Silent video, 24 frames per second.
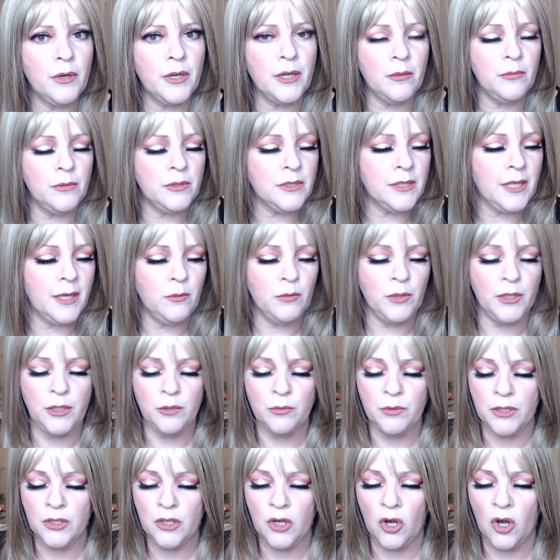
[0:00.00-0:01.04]
It was like what you
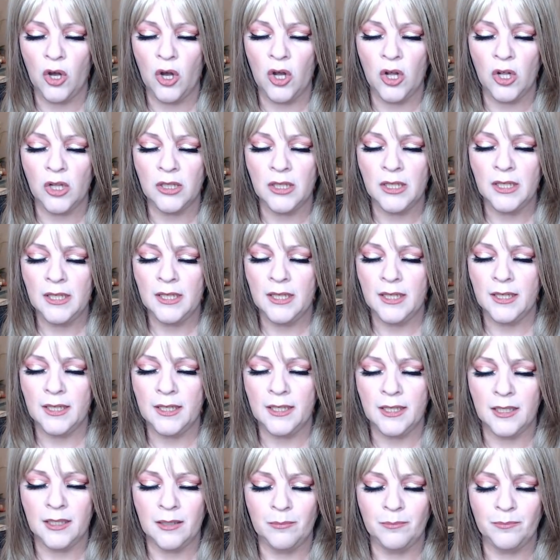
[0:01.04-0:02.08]
would call
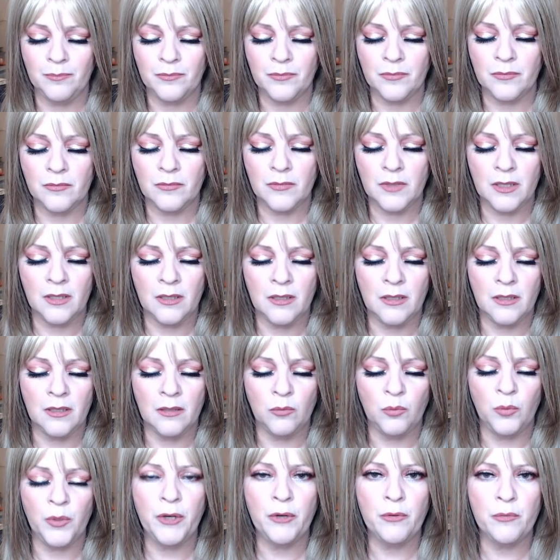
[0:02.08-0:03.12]
um, a, a,
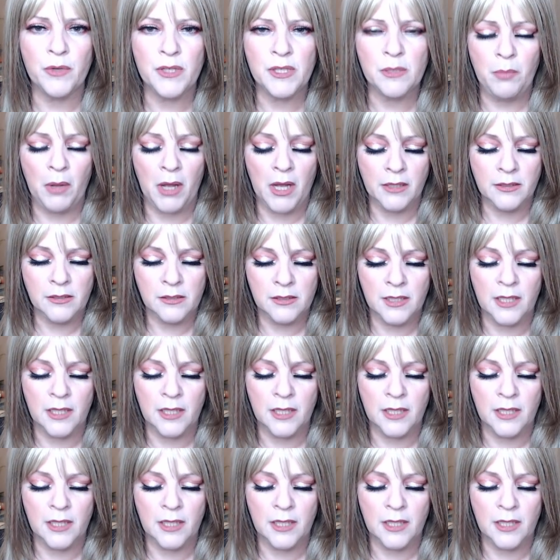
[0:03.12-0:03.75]
weird response.